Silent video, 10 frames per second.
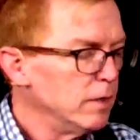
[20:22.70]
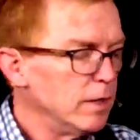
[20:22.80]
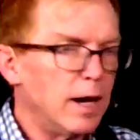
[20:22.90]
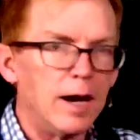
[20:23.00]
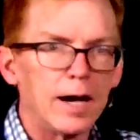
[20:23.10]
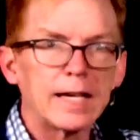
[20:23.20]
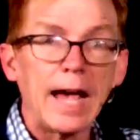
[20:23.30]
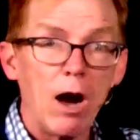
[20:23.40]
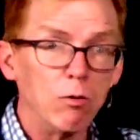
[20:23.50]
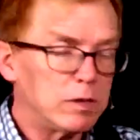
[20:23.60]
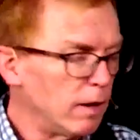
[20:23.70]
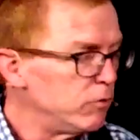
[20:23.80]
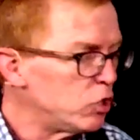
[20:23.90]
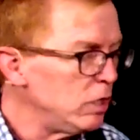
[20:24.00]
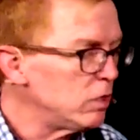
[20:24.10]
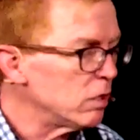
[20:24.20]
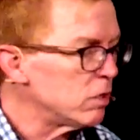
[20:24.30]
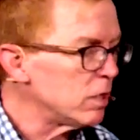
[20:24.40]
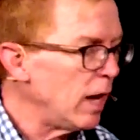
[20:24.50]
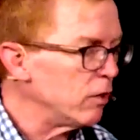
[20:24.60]
account of
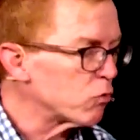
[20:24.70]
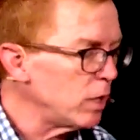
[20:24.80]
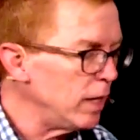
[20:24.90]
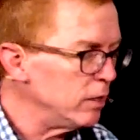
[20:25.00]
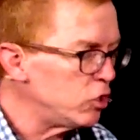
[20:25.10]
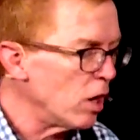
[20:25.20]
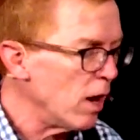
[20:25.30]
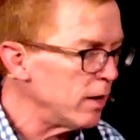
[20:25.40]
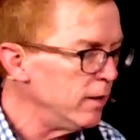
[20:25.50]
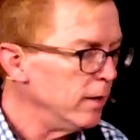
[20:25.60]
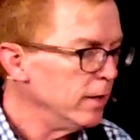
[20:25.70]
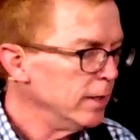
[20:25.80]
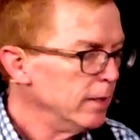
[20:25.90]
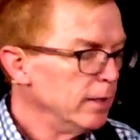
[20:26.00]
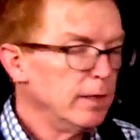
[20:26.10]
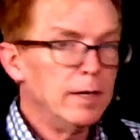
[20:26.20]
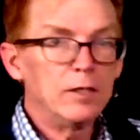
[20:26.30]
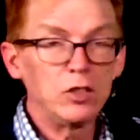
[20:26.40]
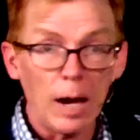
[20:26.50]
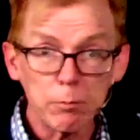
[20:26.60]
Jesus' entry. In John
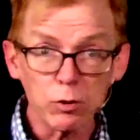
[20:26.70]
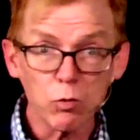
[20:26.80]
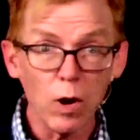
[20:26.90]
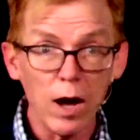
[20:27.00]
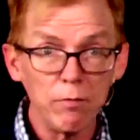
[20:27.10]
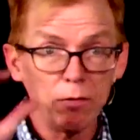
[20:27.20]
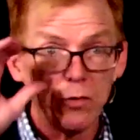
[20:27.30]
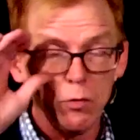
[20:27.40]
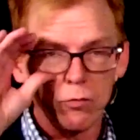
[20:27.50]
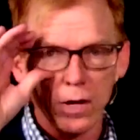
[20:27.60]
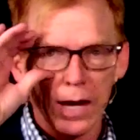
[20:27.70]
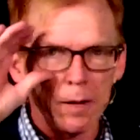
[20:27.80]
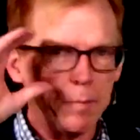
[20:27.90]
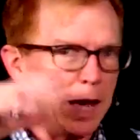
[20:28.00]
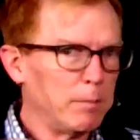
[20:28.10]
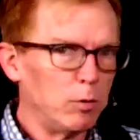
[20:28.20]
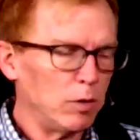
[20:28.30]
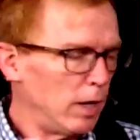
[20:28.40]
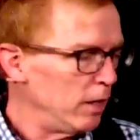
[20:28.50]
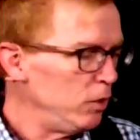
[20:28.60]
Chapter 12, if you've got a Bible,
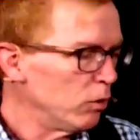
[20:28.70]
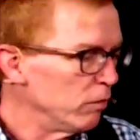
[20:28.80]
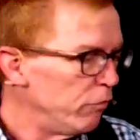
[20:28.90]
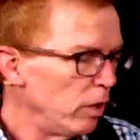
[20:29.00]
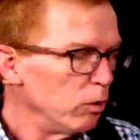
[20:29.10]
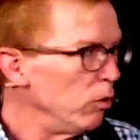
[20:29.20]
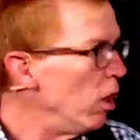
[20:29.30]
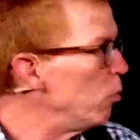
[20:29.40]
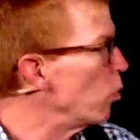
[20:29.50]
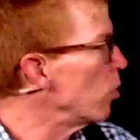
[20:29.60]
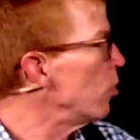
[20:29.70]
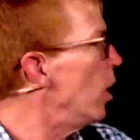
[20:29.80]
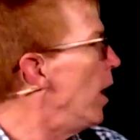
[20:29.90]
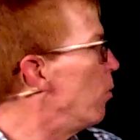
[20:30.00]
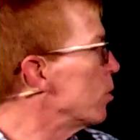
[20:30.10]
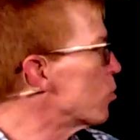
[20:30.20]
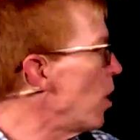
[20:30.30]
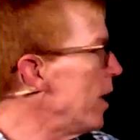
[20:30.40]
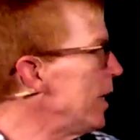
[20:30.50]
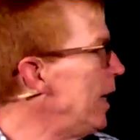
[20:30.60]
you can follow along. We're
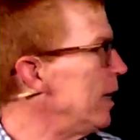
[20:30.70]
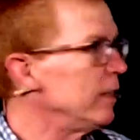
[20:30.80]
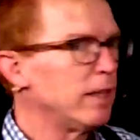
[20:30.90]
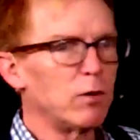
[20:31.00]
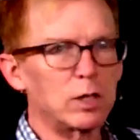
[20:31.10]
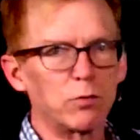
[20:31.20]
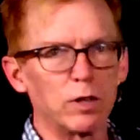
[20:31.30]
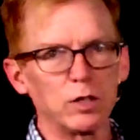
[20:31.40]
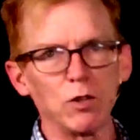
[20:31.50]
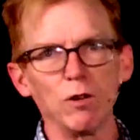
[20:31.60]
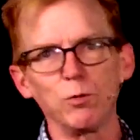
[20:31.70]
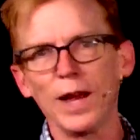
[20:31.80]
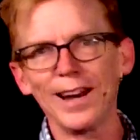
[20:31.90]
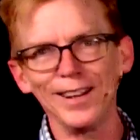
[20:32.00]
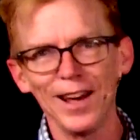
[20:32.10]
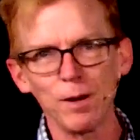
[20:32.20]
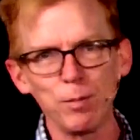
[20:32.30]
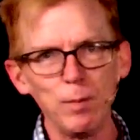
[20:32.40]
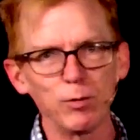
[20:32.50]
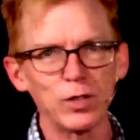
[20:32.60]
trying to get lyrics for the songs. We had a lot of
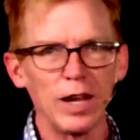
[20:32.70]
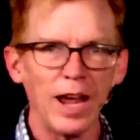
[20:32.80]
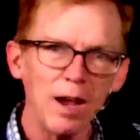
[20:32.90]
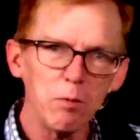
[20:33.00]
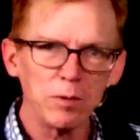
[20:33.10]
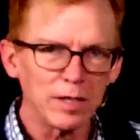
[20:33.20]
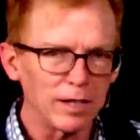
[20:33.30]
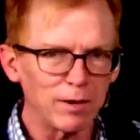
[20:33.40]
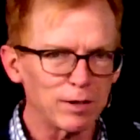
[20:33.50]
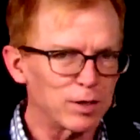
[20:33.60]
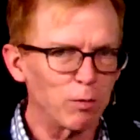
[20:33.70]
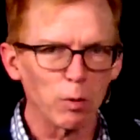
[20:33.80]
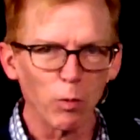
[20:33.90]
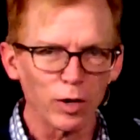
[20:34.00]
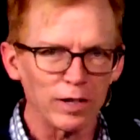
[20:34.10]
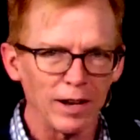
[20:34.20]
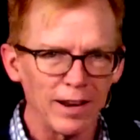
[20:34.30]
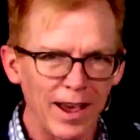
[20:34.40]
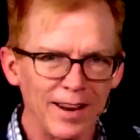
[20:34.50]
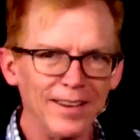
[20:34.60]
people saying, hey, we want the lyrics, so we're working on
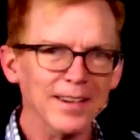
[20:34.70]
that.